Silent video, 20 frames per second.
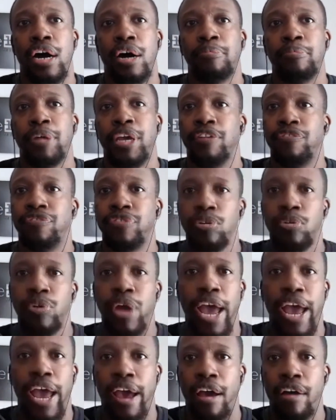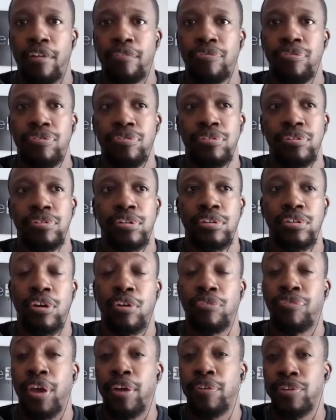if you have your
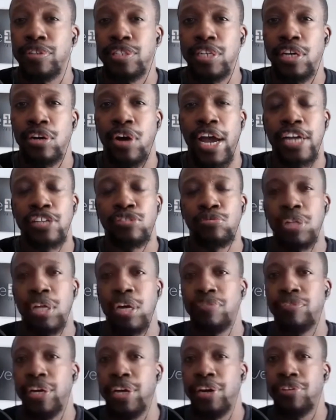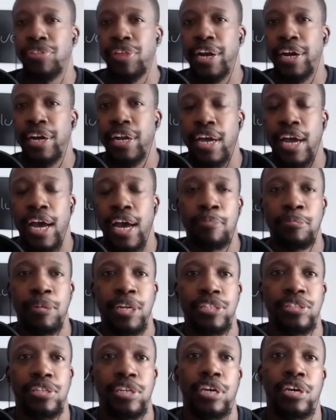favorite CEO hacks, would love to hear that in the
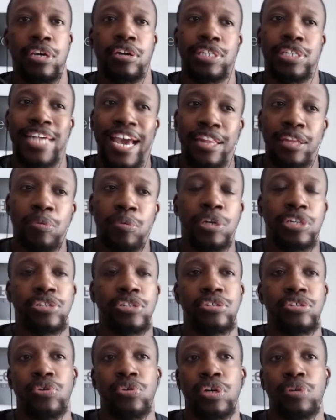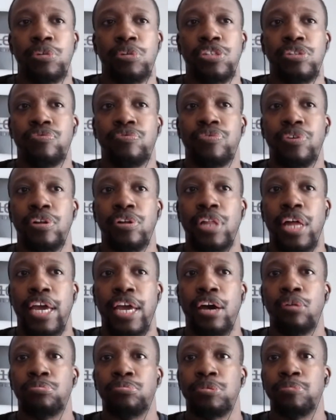comments, to hear exactly what you're doing, what you feel like
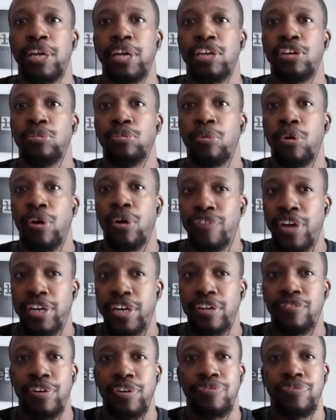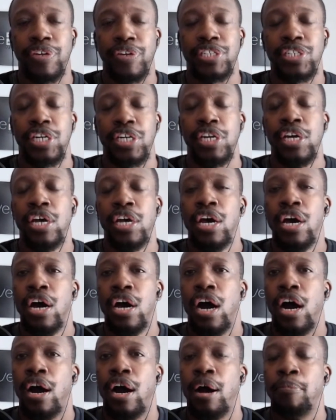helps make you more effective and efficient.
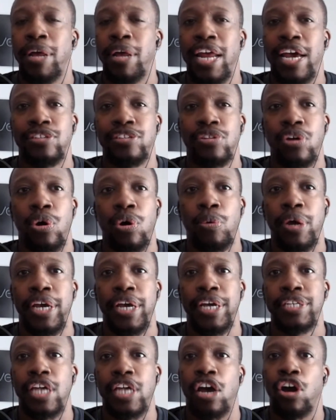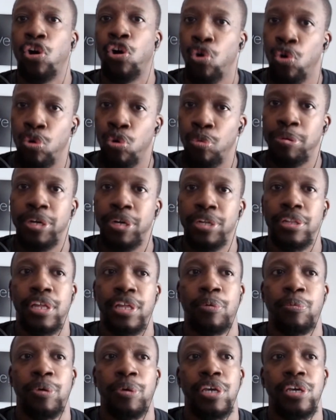But as always, I hope
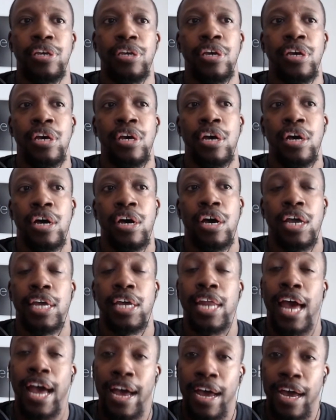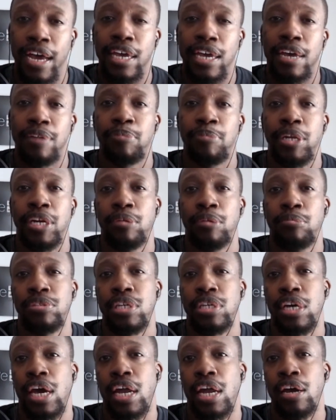that I have been able to kind of